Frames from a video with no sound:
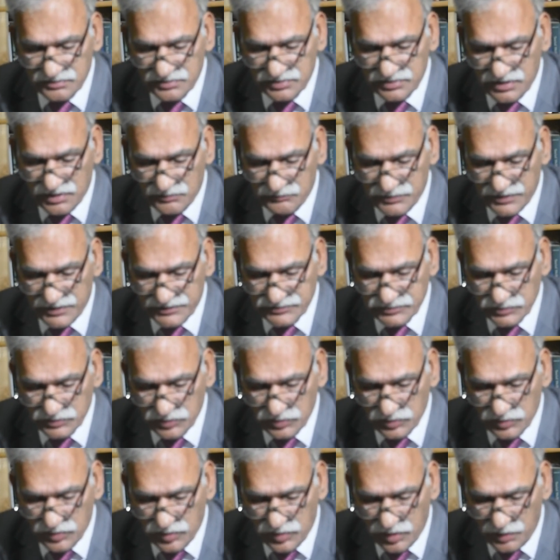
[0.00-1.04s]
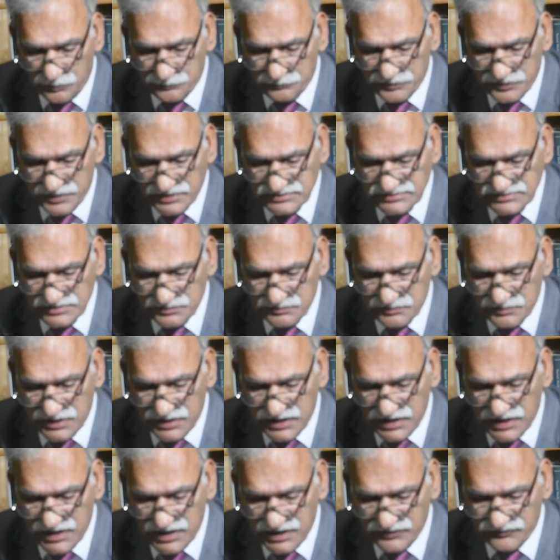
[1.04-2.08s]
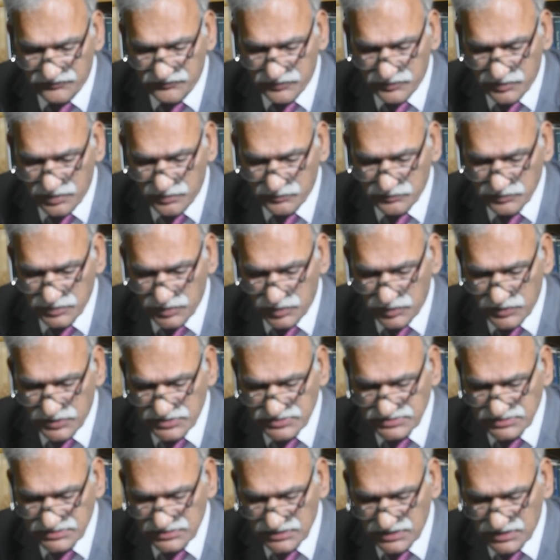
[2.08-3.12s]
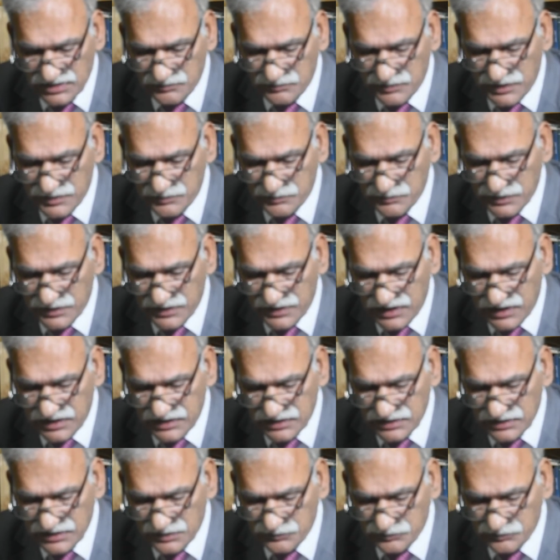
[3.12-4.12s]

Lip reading: Number 2, copies made from the original by mechanical